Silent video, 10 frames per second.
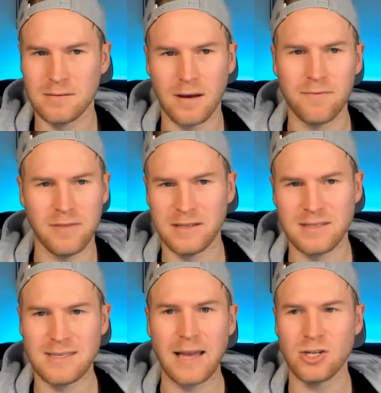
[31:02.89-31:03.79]
of this
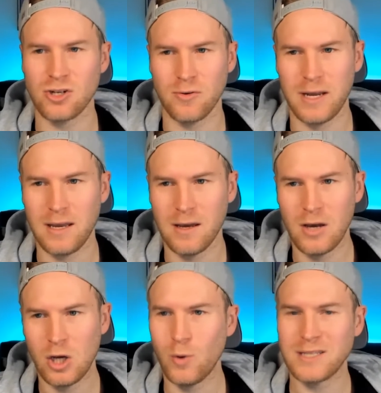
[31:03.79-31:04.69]
century,
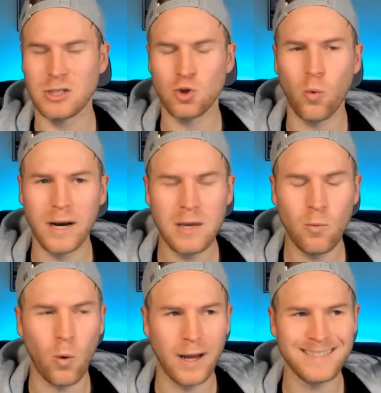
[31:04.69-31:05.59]
who has a
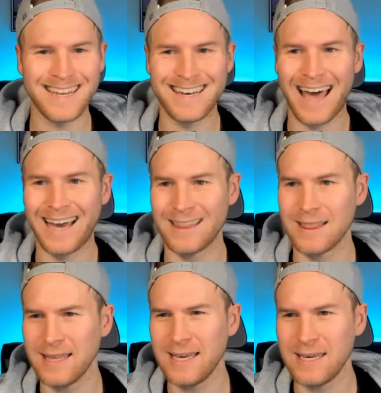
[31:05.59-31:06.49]

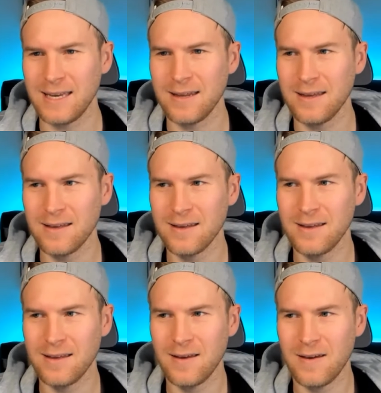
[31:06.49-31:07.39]
21-9 lead,
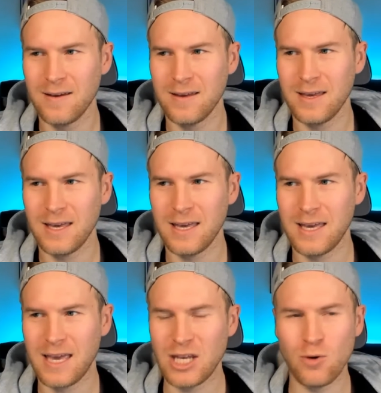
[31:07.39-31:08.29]

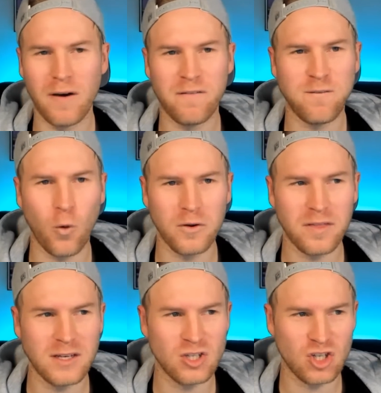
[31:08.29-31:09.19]
and you have 4th
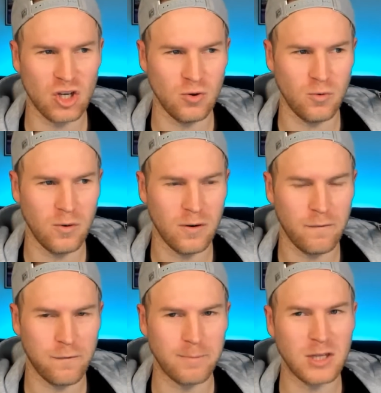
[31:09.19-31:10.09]
and 2
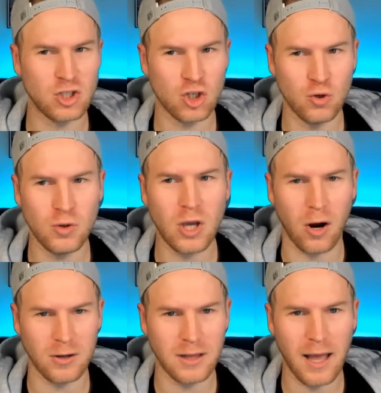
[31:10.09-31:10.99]
from the
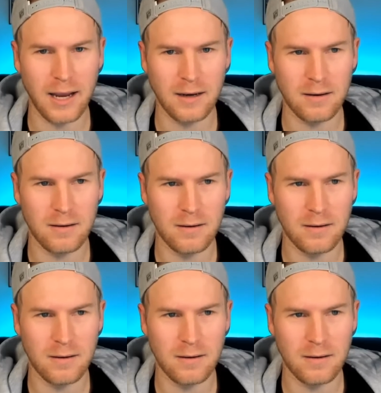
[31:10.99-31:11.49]
2-yard line,